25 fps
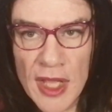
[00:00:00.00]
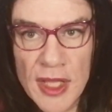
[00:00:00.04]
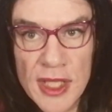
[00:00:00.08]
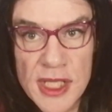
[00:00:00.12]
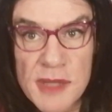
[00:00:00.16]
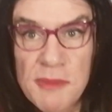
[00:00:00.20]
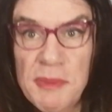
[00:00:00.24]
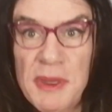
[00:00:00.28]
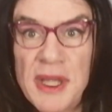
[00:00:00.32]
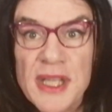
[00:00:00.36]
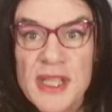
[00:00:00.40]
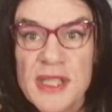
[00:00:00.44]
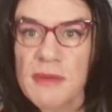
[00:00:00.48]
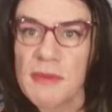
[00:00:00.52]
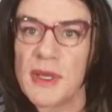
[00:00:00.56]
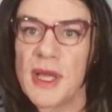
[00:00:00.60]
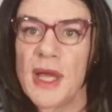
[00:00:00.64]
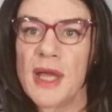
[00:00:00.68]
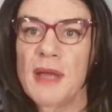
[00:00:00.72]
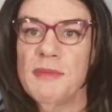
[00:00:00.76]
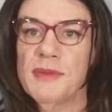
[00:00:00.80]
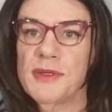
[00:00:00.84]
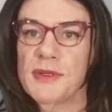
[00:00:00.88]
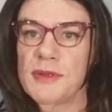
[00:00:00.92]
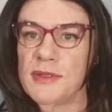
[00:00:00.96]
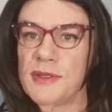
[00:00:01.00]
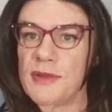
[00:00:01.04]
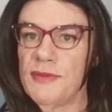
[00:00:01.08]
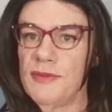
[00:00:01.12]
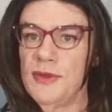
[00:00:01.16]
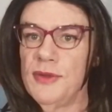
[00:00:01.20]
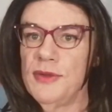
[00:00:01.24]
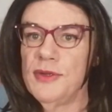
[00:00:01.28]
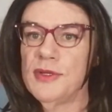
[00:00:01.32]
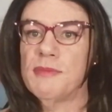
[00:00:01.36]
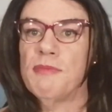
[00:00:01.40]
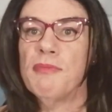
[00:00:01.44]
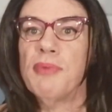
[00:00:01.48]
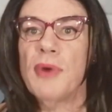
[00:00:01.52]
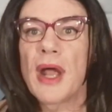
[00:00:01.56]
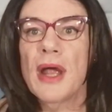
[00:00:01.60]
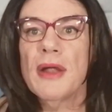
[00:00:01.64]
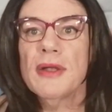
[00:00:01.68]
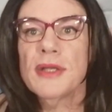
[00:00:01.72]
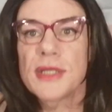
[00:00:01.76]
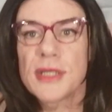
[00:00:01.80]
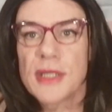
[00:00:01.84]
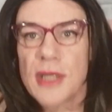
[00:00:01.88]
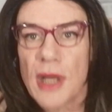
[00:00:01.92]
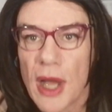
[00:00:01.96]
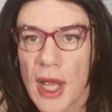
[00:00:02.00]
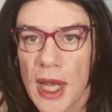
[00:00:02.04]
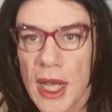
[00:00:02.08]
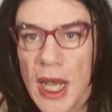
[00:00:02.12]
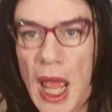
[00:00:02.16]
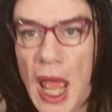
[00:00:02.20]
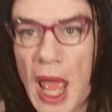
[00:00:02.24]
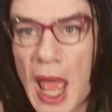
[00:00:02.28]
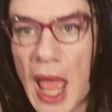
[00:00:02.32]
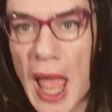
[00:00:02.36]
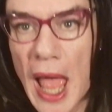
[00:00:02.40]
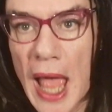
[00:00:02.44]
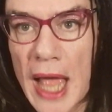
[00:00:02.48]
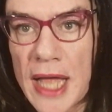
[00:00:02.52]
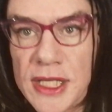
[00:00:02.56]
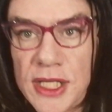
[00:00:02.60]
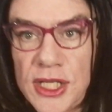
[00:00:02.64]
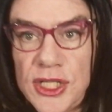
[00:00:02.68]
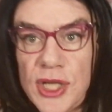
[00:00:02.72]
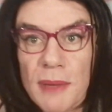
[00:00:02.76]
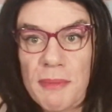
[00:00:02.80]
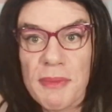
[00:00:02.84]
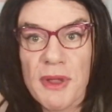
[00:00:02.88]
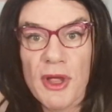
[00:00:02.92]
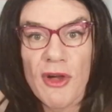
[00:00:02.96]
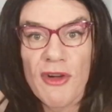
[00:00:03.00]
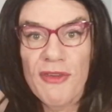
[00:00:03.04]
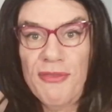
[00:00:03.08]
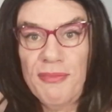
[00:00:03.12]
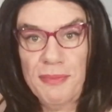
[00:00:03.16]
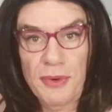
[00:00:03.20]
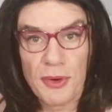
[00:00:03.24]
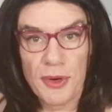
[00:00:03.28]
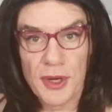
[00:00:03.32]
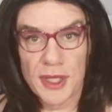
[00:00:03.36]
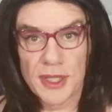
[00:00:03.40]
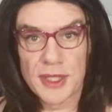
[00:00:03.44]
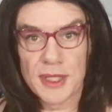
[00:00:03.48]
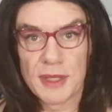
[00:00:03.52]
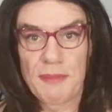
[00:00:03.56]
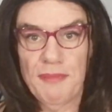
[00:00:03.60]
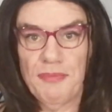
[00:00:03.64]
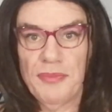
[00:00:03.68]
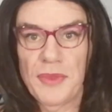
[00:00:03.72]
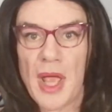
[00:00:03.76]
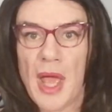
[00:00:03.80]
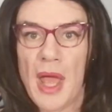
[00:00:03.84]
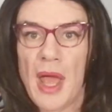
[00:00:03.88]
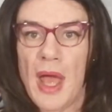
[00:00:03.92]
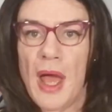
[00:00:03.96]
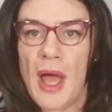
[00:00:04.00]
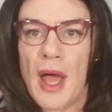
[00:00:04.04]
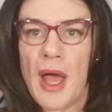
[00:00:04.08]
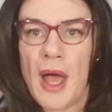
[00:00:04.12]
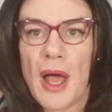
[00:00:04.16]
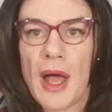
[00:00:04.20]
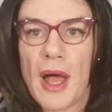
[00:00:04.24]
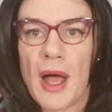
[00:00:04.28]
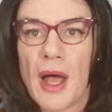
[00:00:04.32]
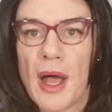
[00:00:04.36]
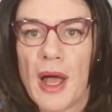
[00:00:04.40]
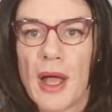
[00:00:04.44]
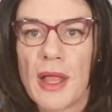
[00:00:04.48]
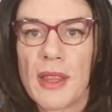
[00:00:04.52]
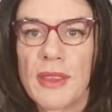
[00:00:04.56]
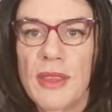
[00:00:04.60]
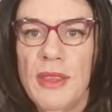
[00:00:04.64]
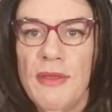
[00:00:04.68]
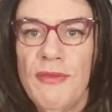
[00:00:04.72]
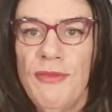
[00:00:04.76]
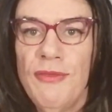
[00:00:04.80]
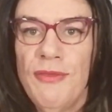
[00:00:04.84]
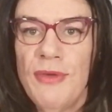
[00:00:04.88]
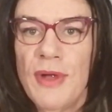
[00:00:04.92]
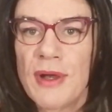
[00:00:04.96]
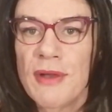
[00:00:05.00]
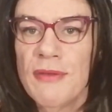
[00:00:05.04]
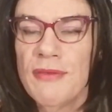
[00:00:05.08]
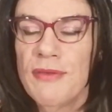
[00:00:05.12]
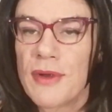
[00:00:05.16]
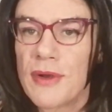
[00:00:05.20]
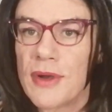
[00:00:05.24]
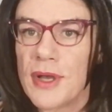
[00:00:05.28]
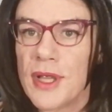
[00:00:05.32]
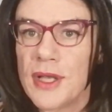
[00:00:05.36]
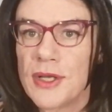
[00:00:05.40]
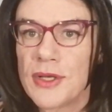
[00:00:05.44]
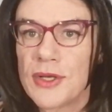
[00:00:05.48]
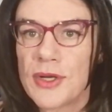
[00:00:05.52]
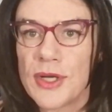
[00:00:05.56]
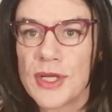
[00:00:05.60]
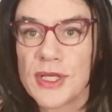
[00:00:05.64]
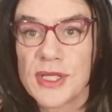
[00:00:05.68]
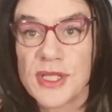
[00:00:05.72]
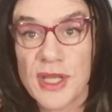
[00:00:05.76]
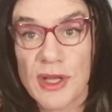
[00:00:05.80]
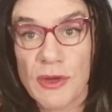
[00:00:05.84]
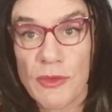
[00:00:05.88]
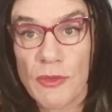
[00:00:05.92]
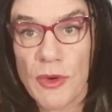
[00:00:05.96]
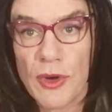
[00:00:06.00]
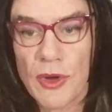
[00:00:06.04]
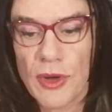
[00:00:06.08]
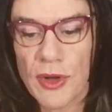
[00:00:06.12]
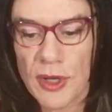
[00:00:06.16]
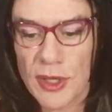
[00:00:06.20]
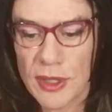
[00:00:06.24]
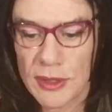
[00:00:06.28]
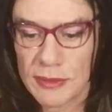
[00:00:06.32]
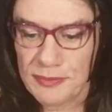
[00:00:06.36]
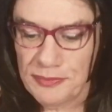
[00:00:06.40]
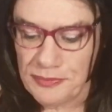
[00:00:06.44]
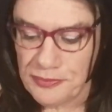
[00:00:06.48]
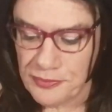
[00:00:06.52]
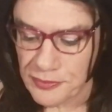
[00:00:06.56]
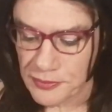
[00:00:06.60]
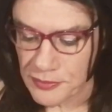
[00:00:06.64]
There's been some games which have used Braunstein as a jumping-off point. They're very, very interesting work.